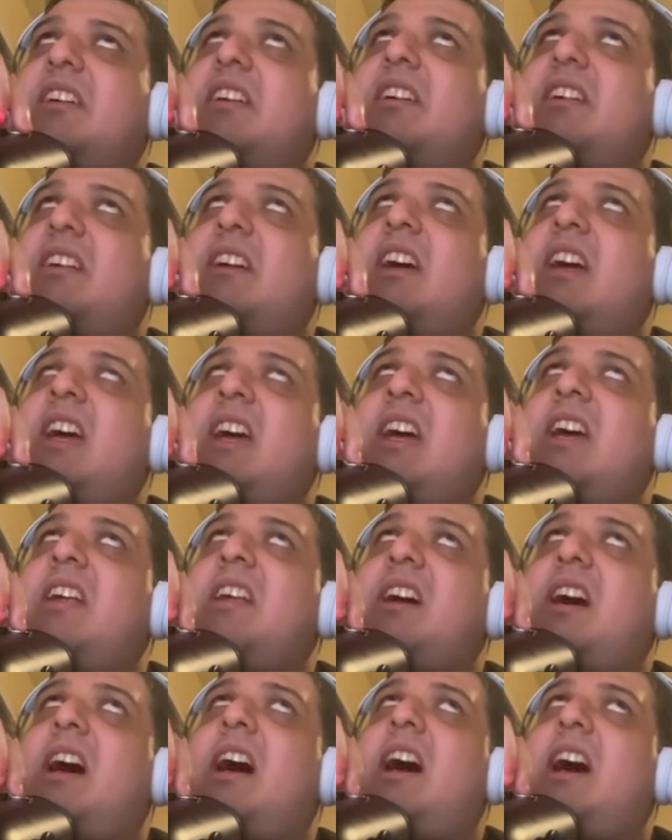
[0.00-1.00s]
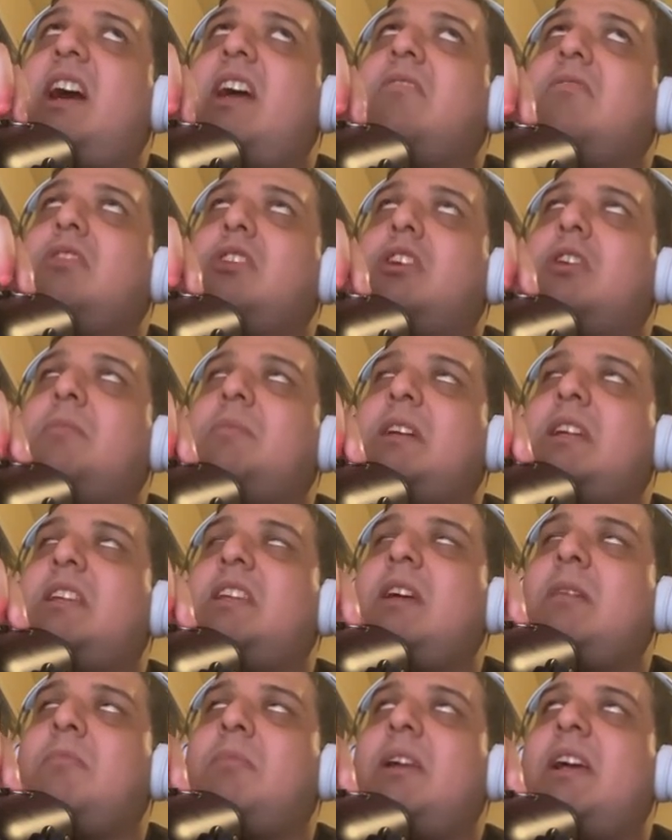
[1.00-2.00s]
and I would hope that
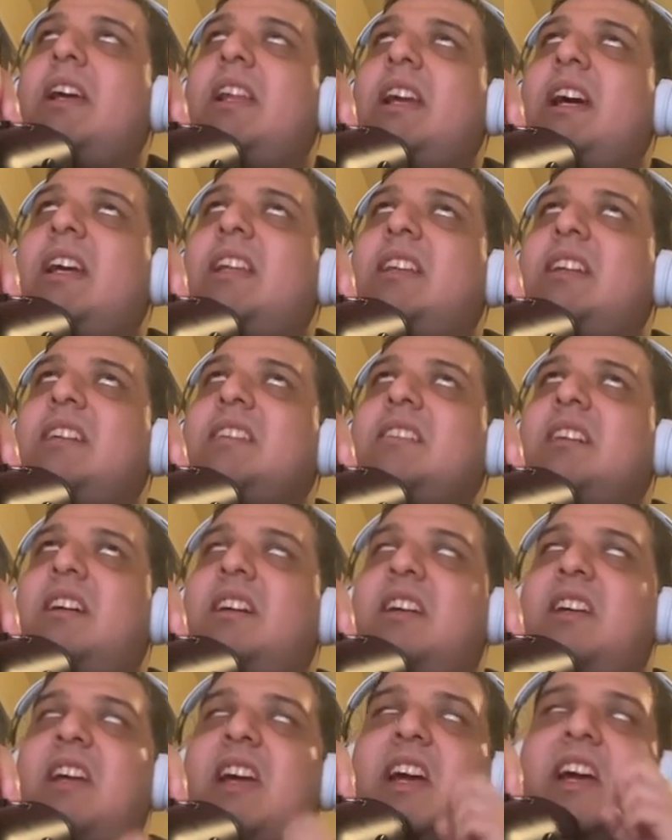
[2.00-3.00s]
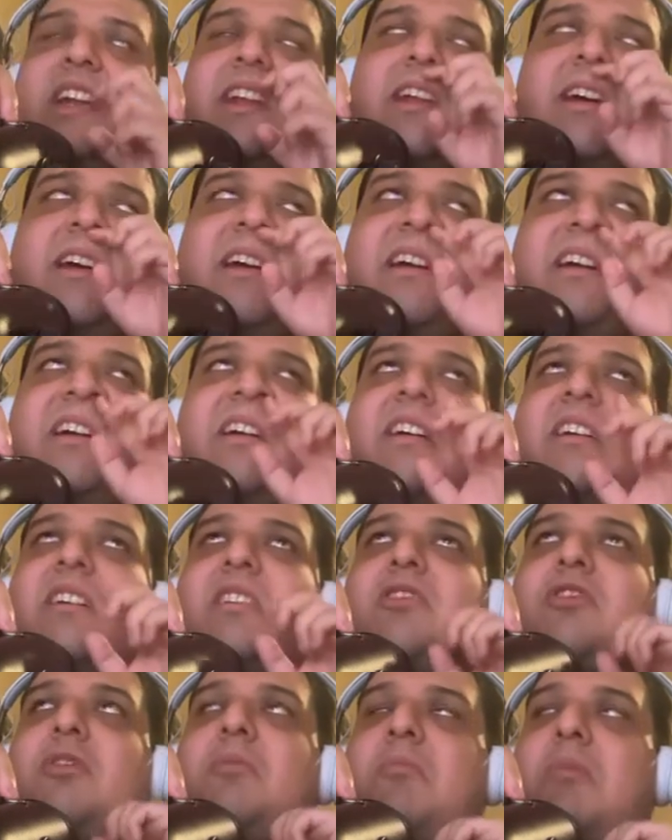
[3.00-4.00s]
they play like this again
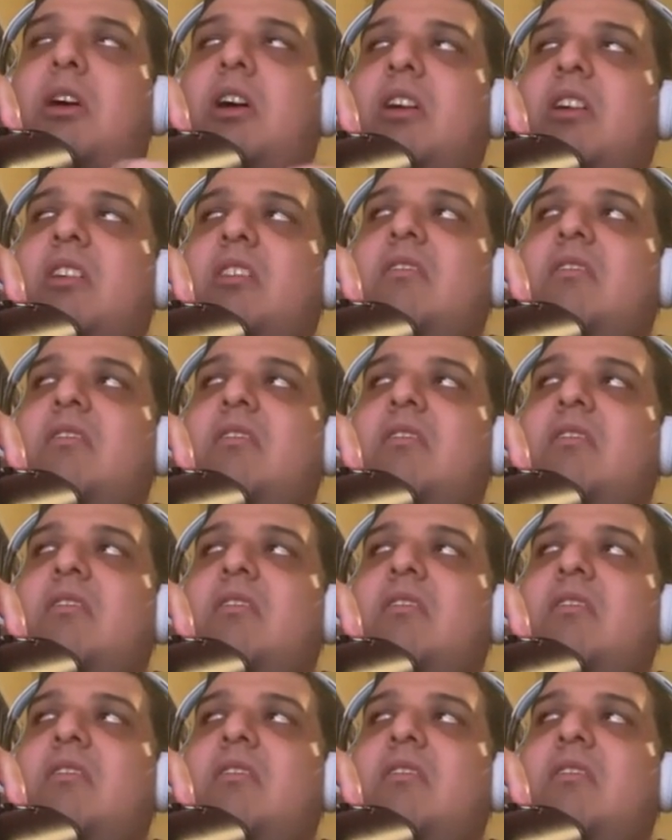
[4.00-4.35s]
tomorrow